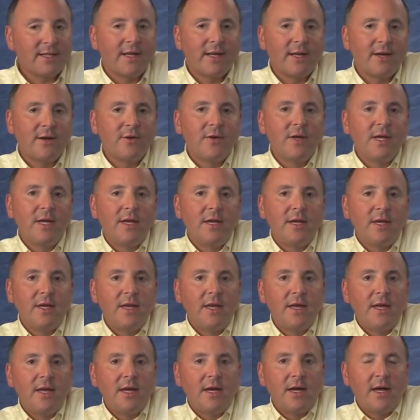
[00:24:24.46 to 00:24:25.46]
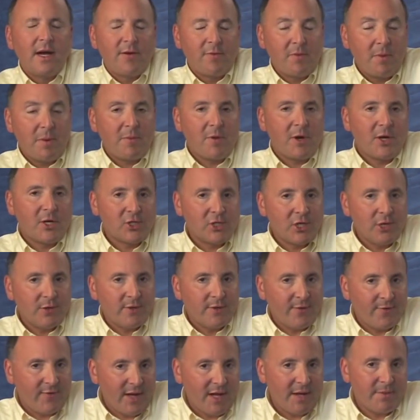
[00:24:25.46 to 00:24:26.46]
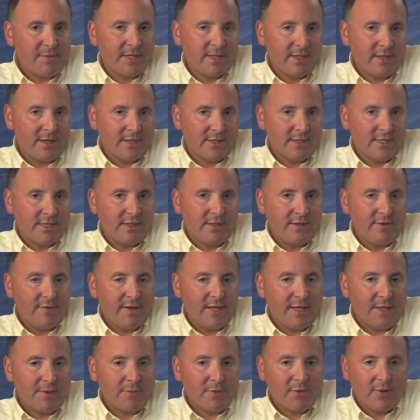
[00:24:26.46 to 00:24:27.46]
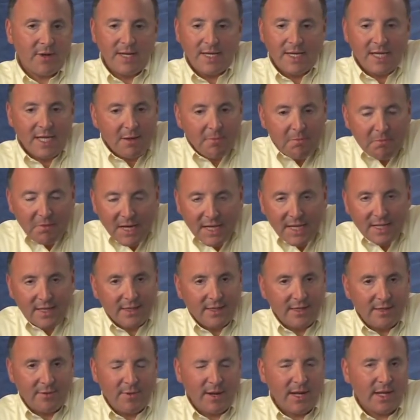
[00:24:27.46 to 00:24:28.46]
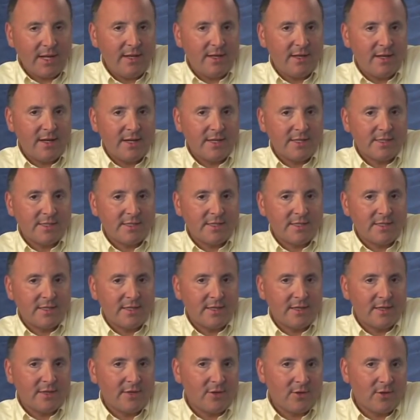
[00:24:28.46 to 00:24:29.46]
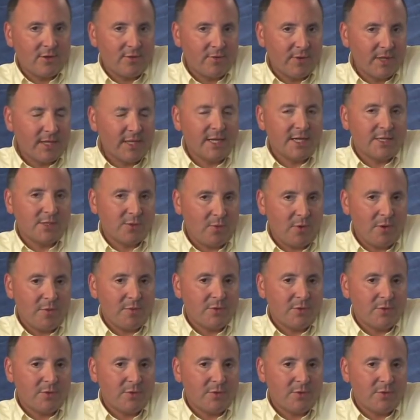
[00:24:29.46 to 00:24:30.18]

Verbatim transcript: I.O. I remember I showed the FileMon log to the developer and he immediately recognized uh, or realized what